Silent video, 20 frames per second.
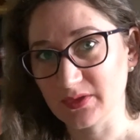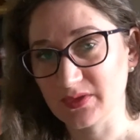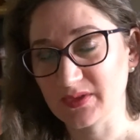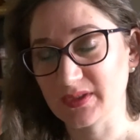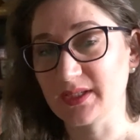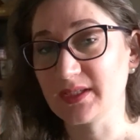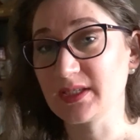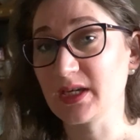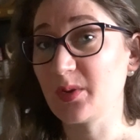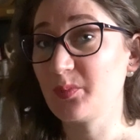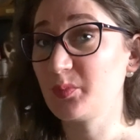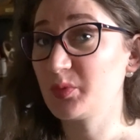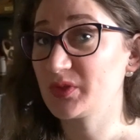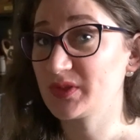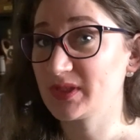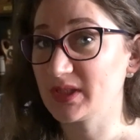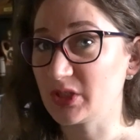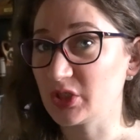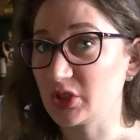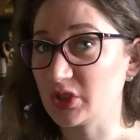such a
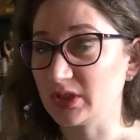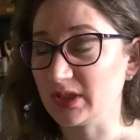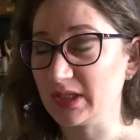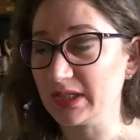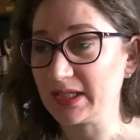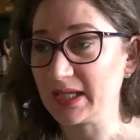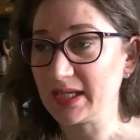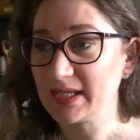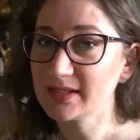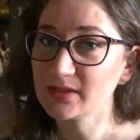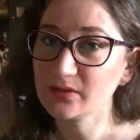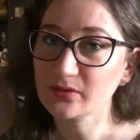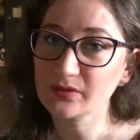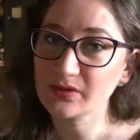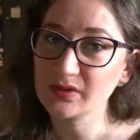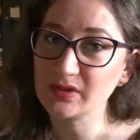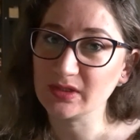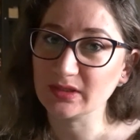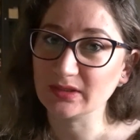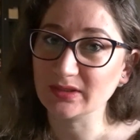positioning is
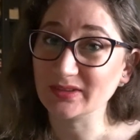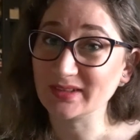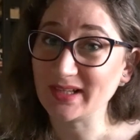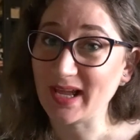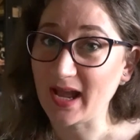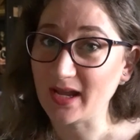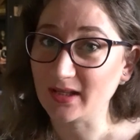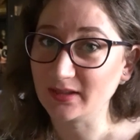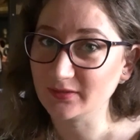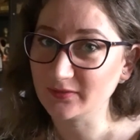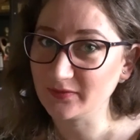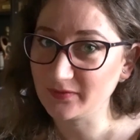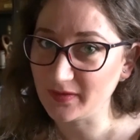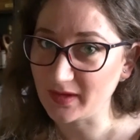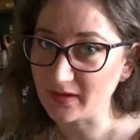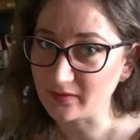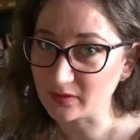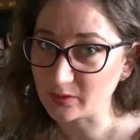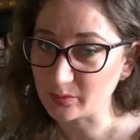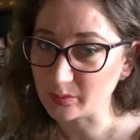considered
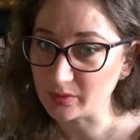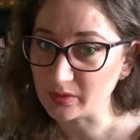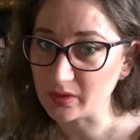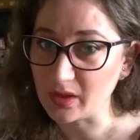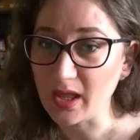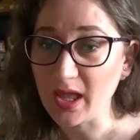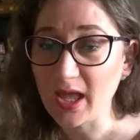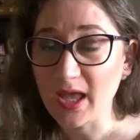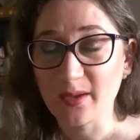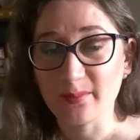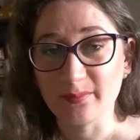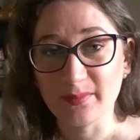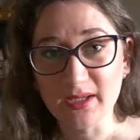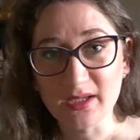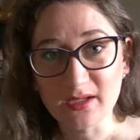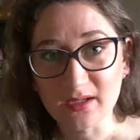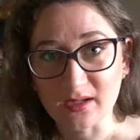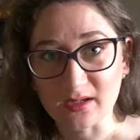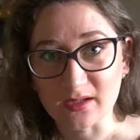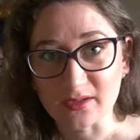unfavorable
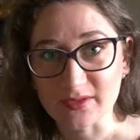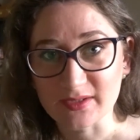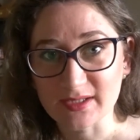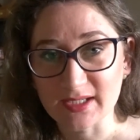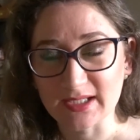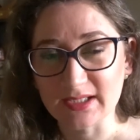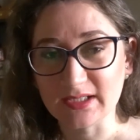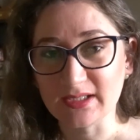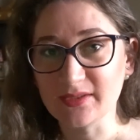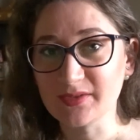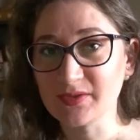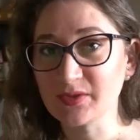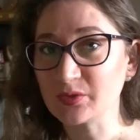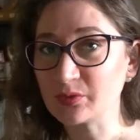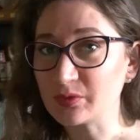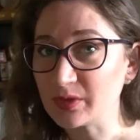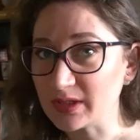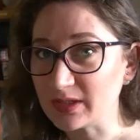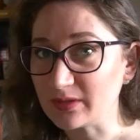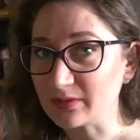because it is
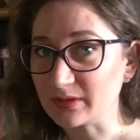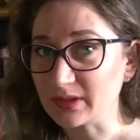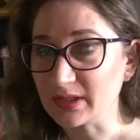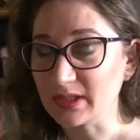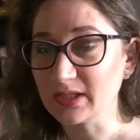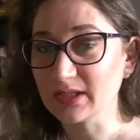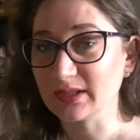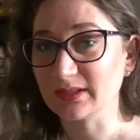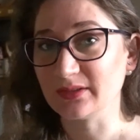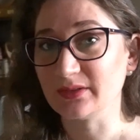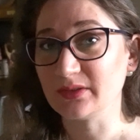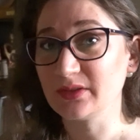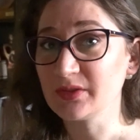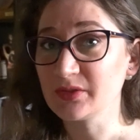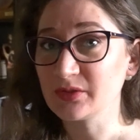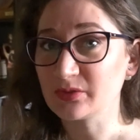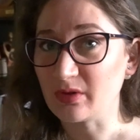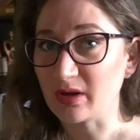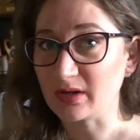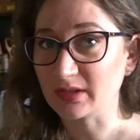triggering the
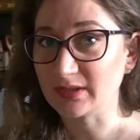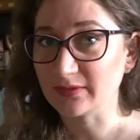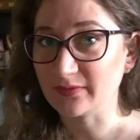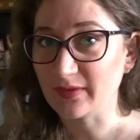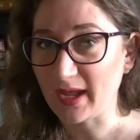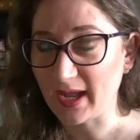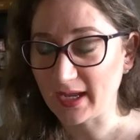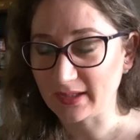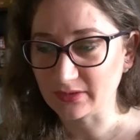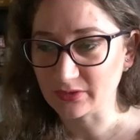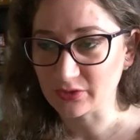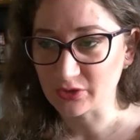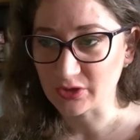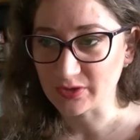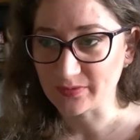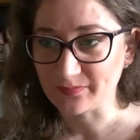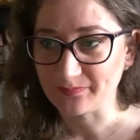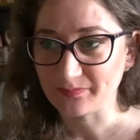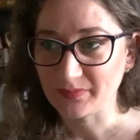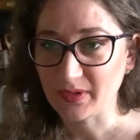destructive
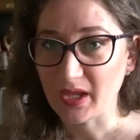energy.